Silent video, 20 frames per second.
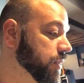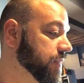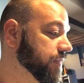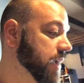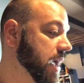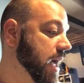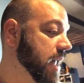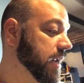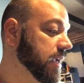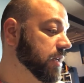
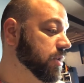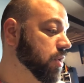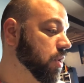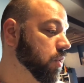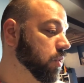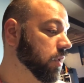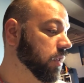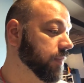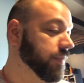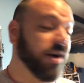We've got a
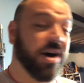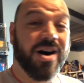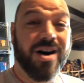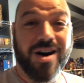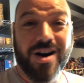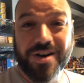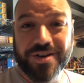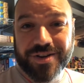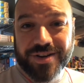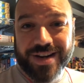total of
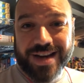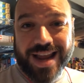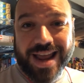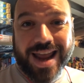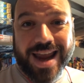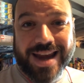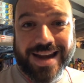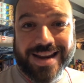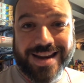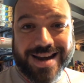
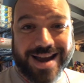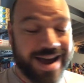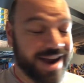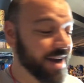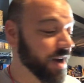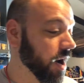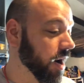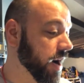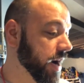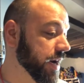
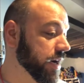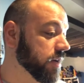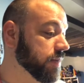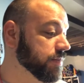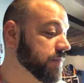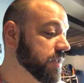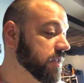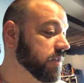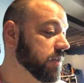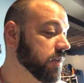189
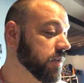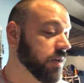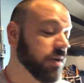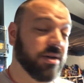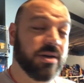items,